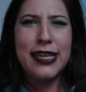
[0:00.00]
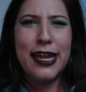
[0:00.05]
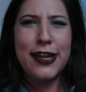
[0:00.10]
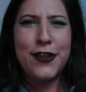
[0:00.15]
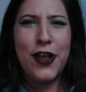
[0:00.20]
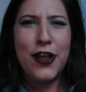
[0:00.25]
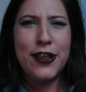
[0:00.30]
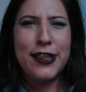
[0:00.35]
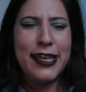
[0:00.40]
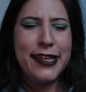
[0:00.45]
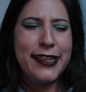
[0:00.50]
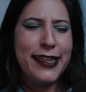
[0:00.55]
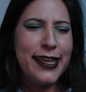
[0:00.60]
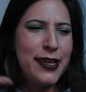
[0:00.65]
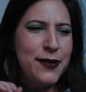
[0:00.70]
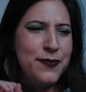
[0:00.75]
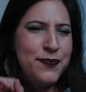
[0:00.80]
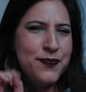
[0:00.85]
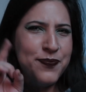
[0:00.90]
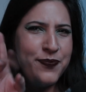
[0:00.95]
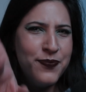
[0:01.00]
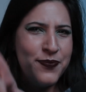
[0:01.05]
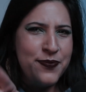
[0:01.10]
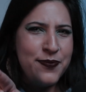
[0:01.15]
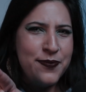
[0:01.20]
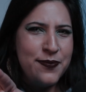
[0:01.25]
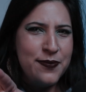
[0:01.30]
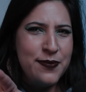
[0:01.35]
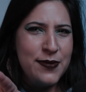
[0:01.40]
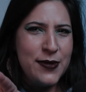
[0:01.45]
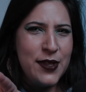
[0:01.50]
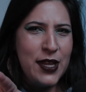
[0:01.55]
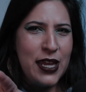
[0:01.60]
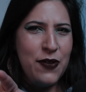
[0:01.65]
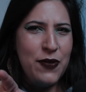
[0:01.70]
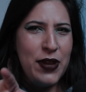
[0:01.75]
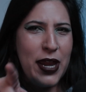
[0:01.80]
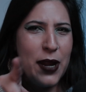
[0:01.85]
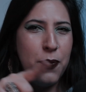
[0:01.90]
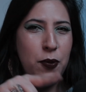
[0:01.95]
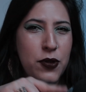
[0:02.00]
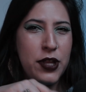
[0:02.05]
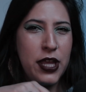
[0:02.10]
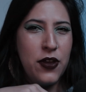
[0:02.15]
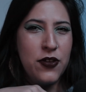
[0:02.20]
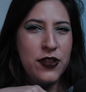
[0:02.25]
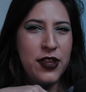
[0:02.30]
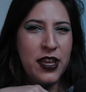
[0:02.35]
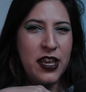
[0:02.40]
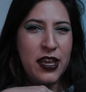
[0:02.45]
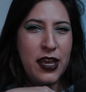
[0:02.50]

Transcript: are not eating. We are putting on